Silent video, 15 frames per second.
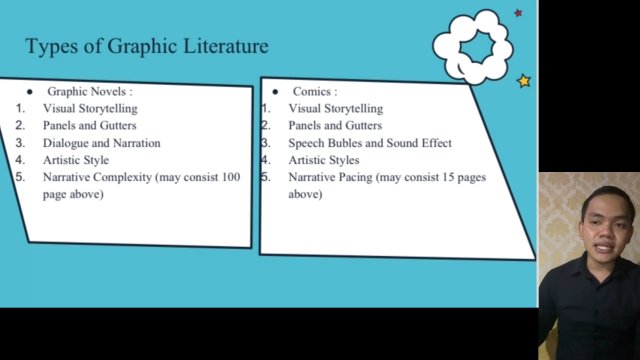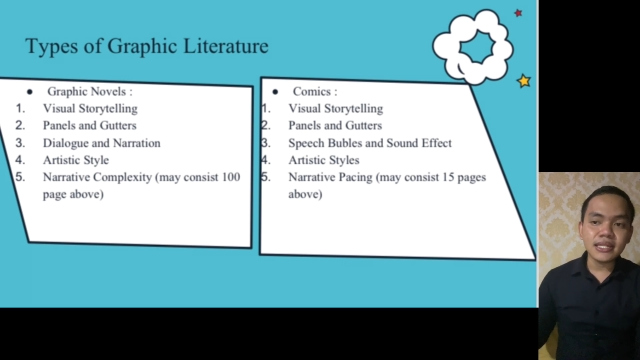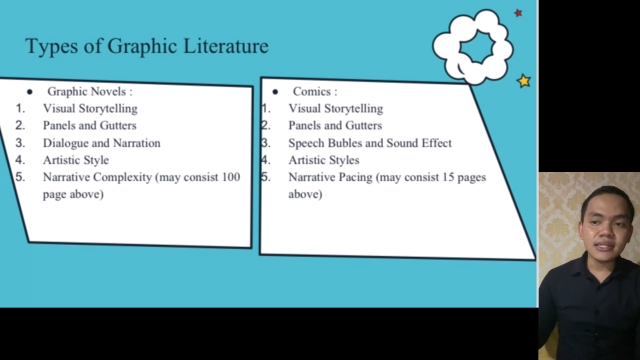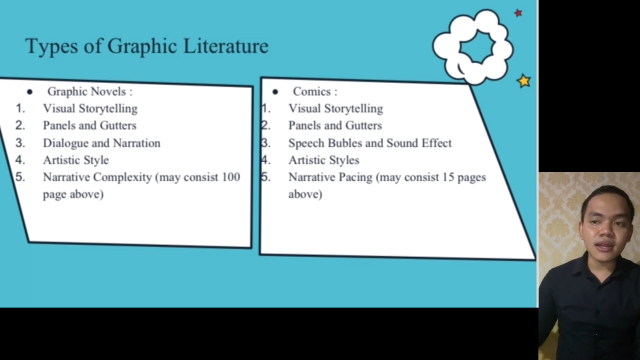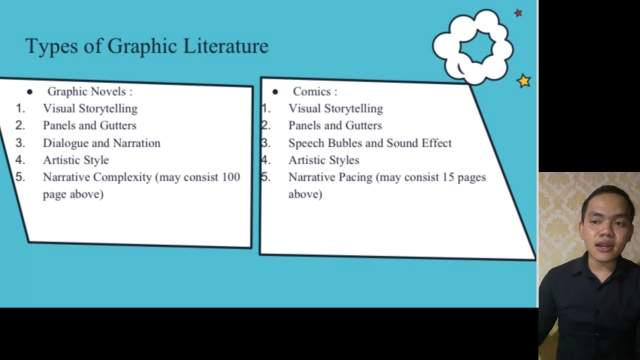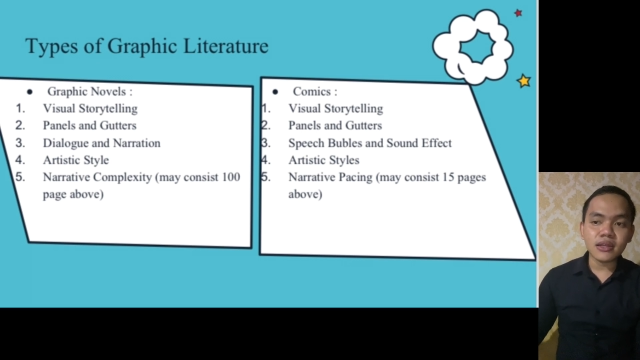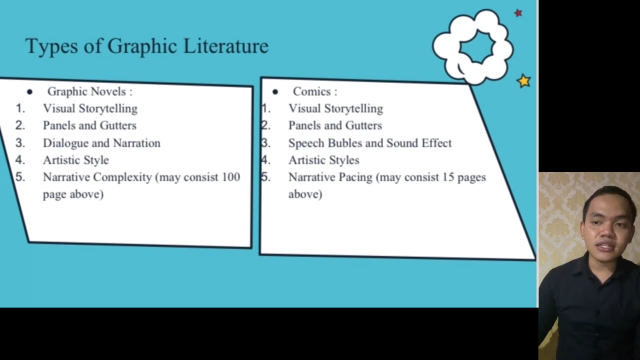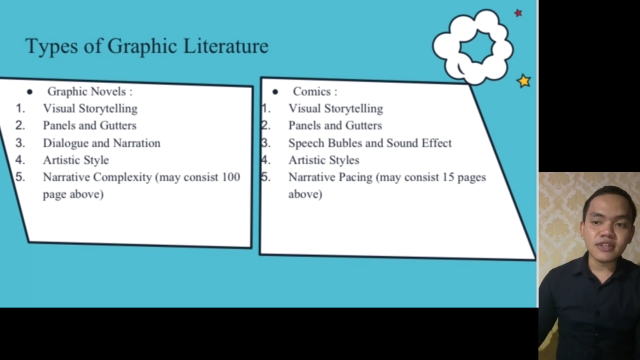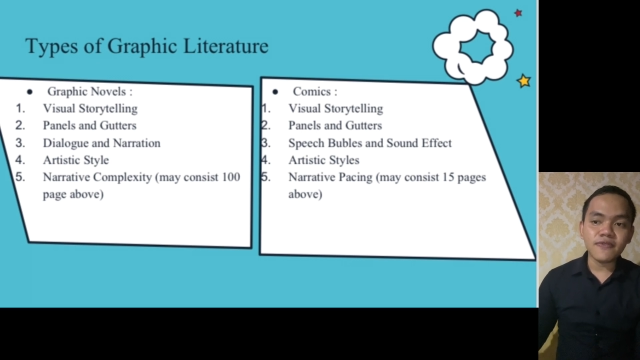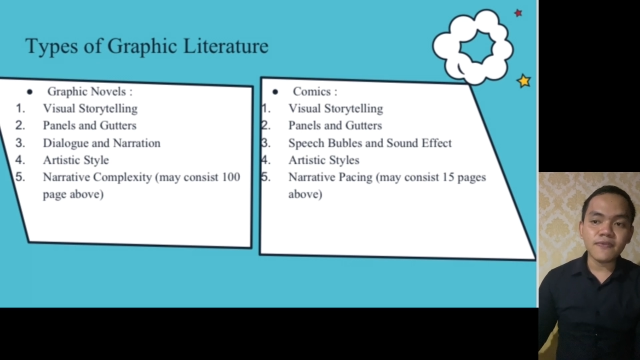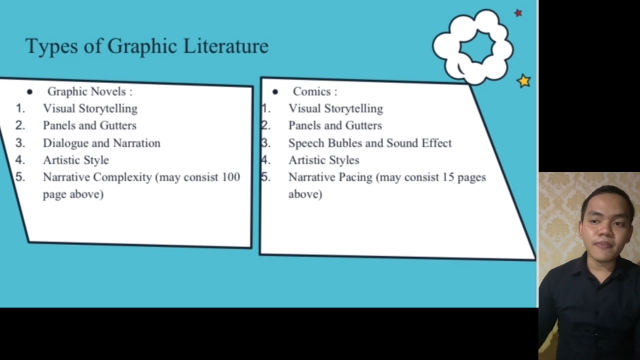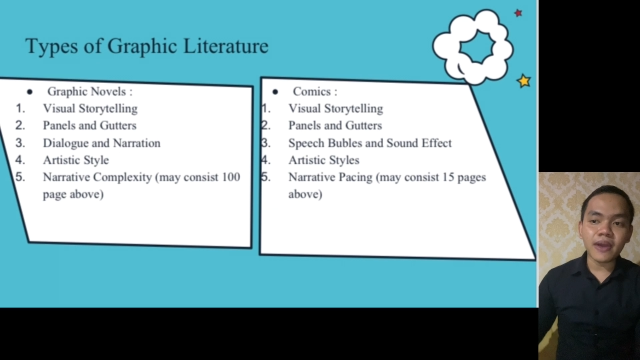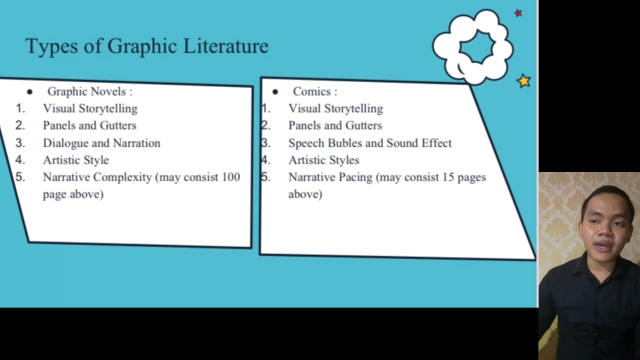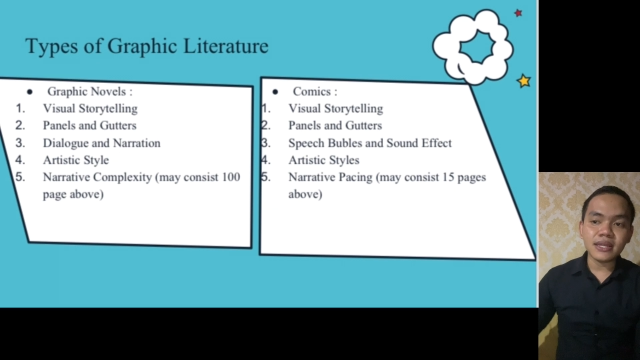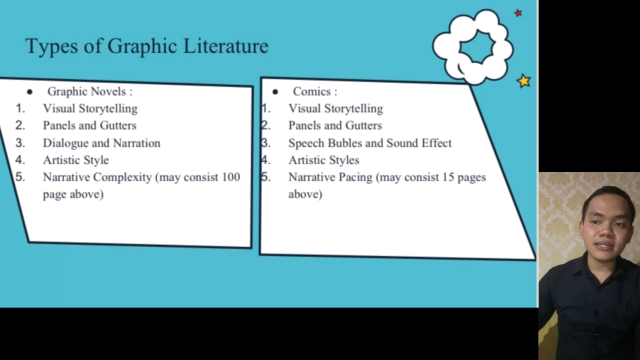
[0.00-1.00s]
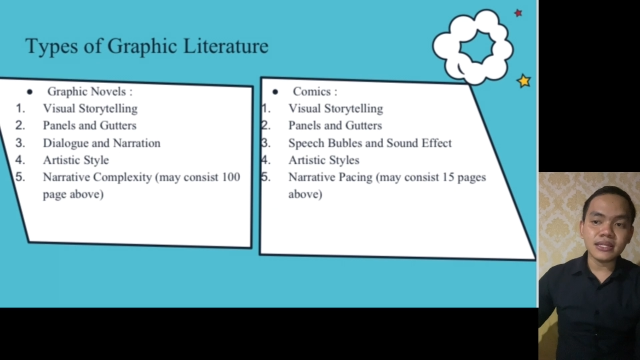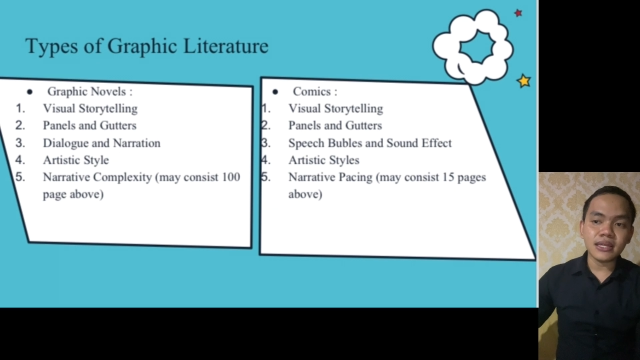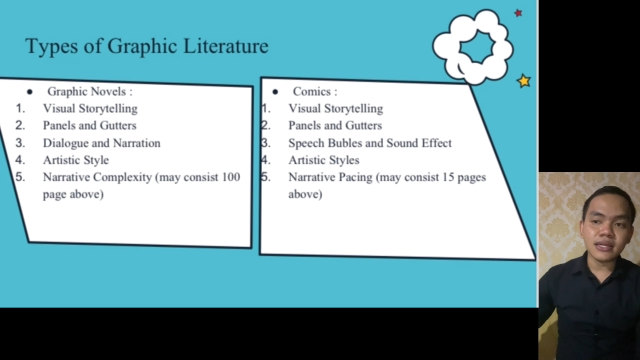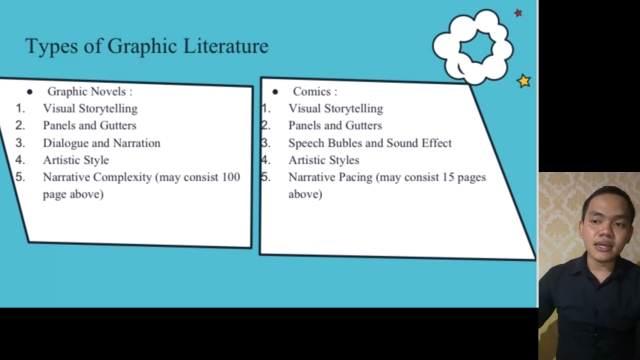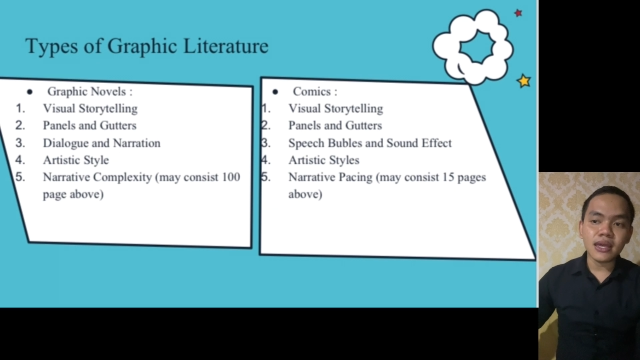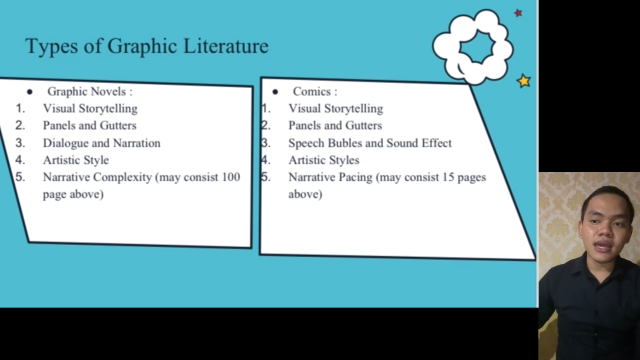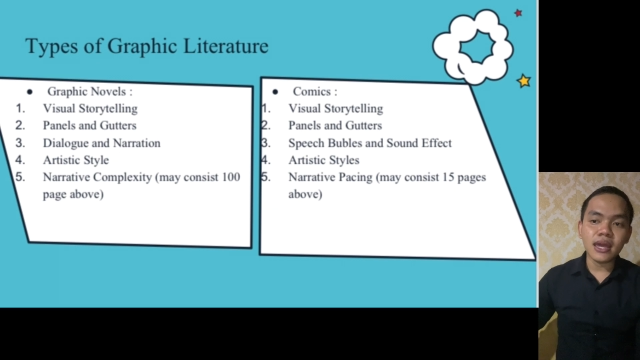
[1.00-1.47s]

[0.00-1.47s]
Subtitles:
narrative pacing.